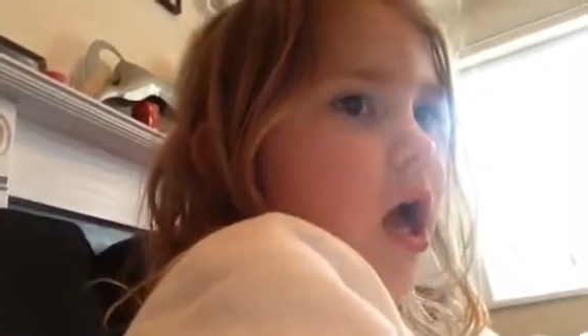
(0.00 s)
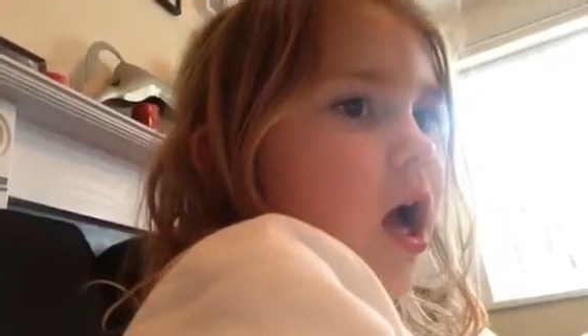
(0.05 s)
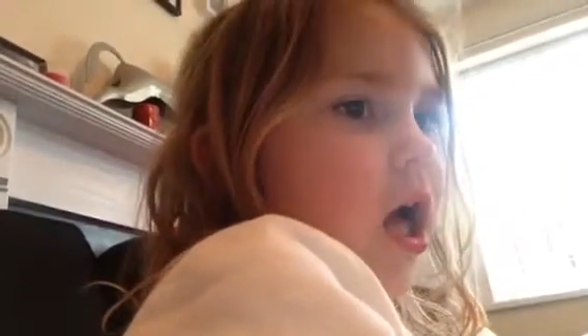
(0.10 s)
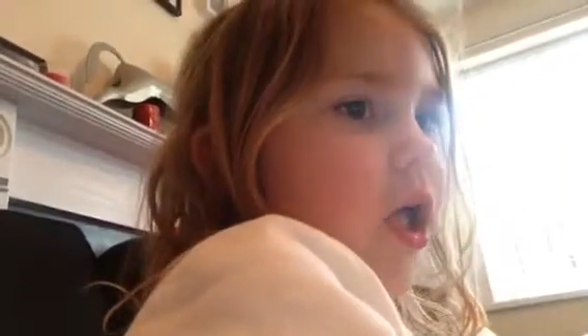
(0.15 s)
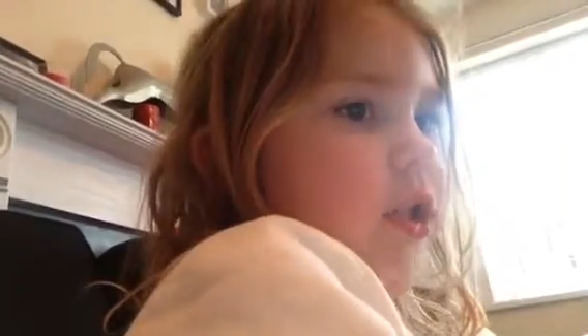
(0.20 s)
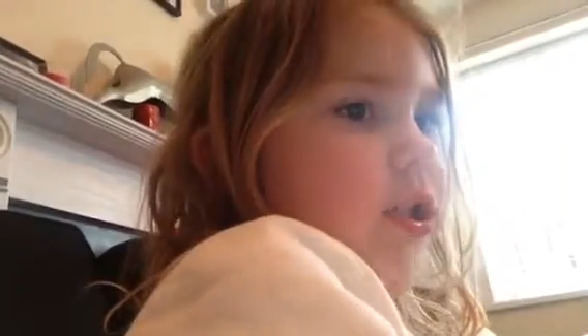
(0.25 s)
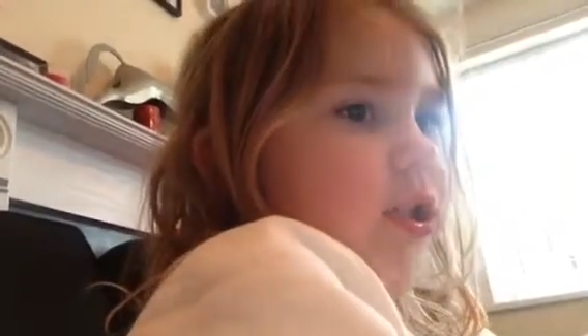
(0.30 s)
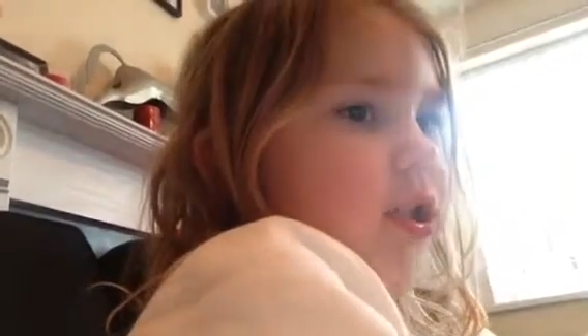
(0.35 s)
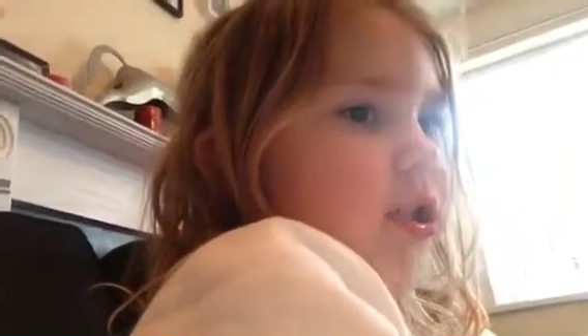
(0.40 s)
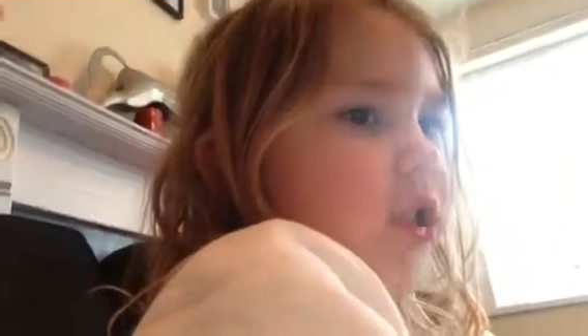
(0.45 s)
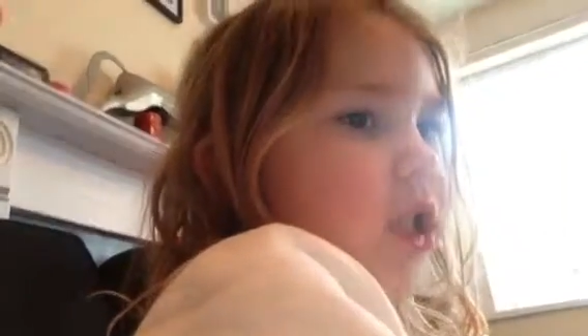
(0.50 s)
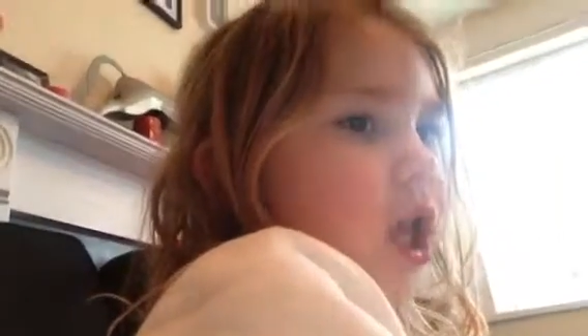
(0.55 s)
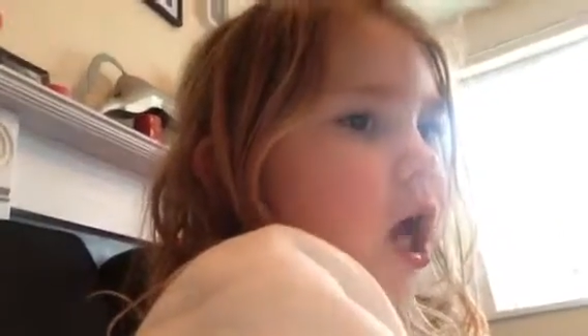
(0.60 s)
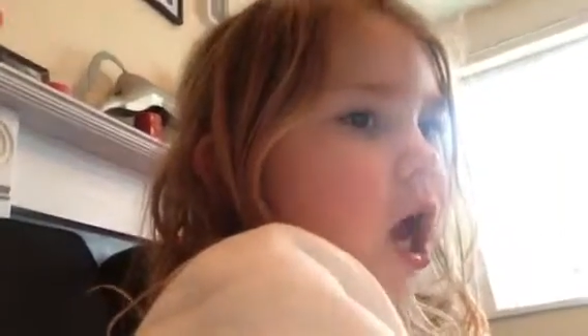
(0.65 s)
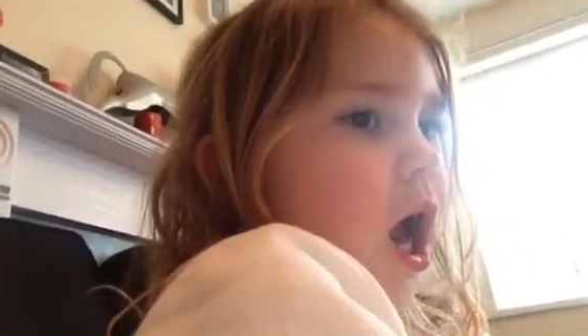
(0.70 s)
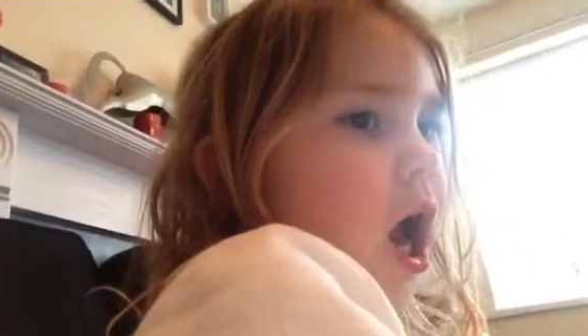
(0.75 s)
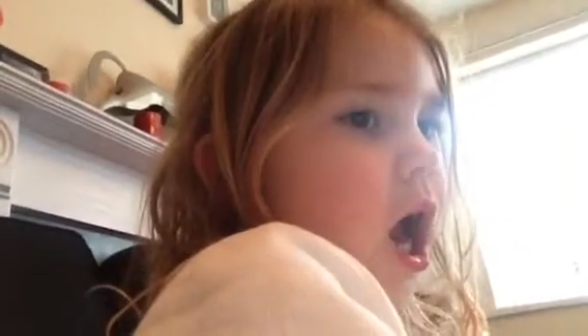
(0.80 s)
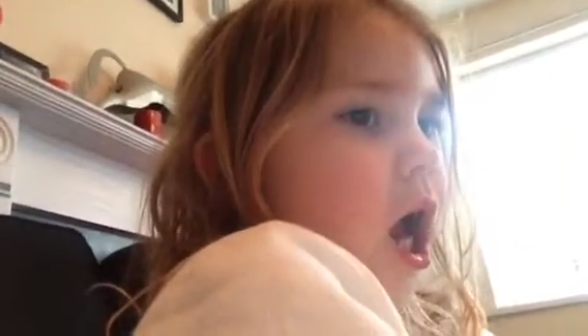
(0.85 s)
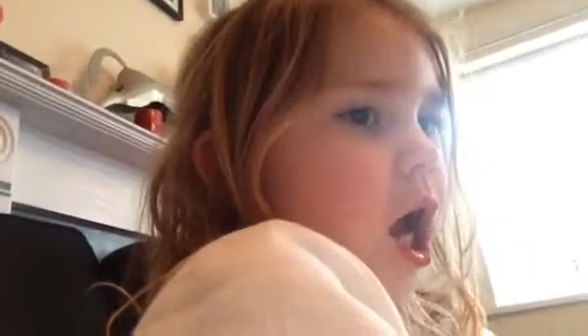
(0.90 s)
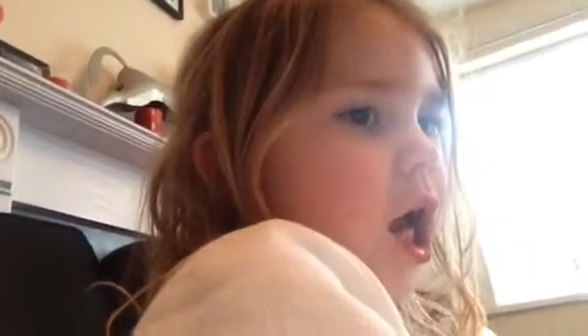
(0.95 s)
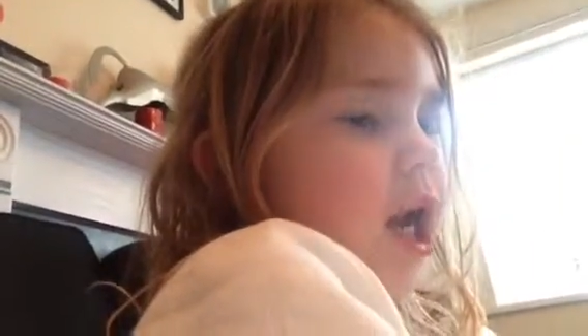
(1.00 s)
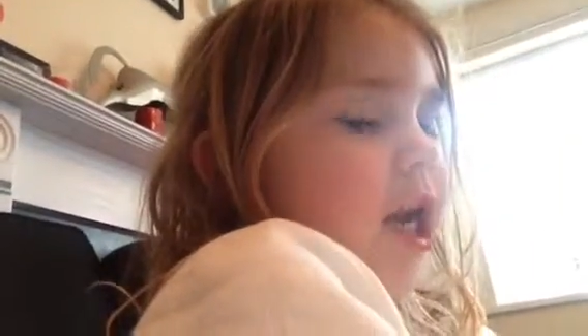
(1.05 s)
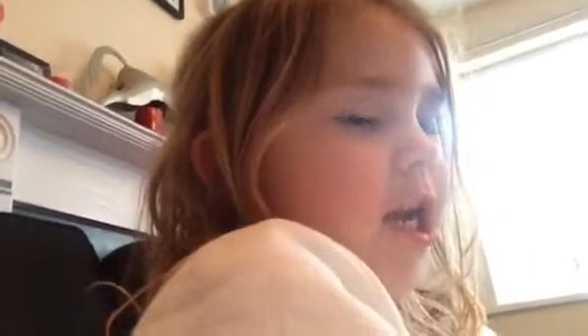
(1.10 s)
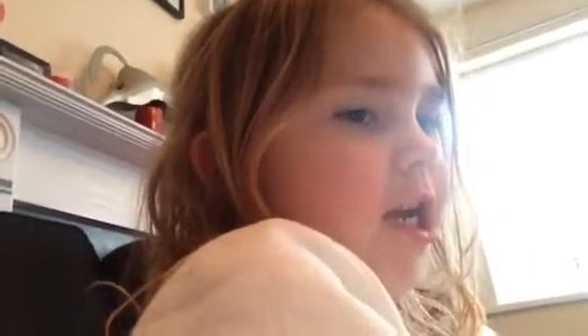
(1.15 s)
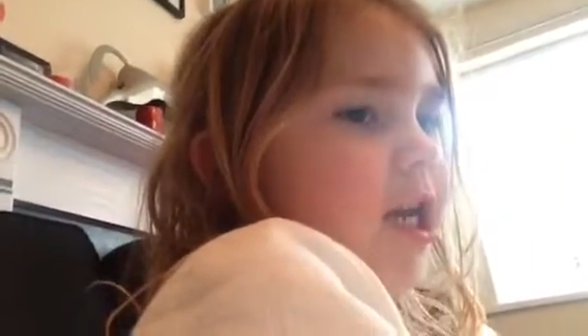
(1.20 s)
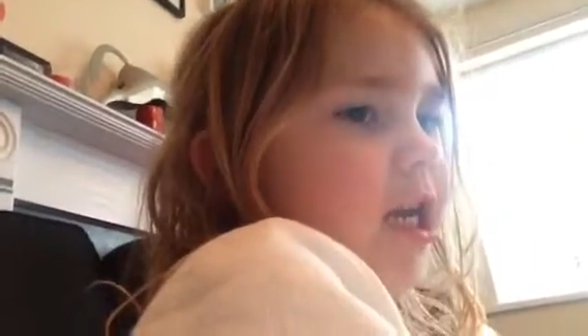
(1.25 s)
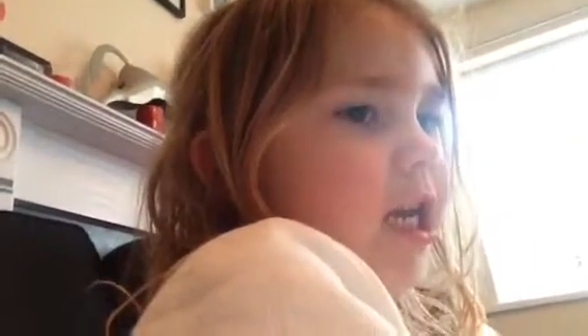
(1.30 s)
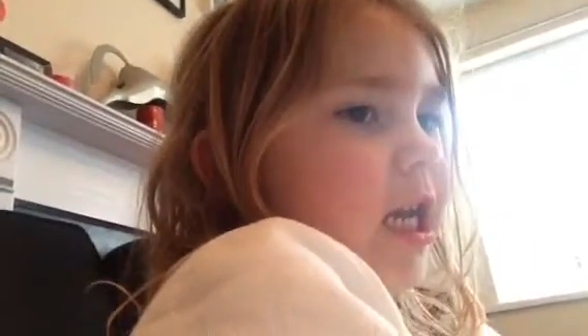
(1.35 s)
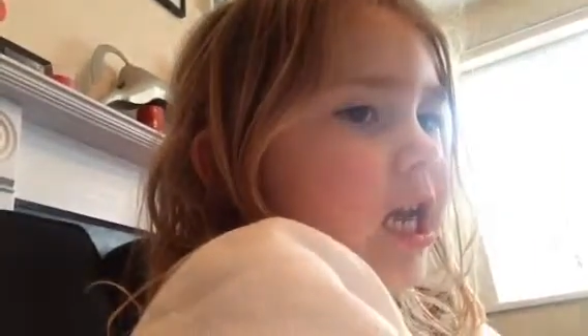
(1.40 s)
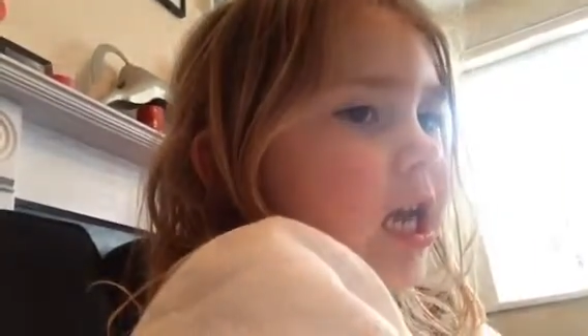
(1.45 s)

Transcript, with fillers: A slide,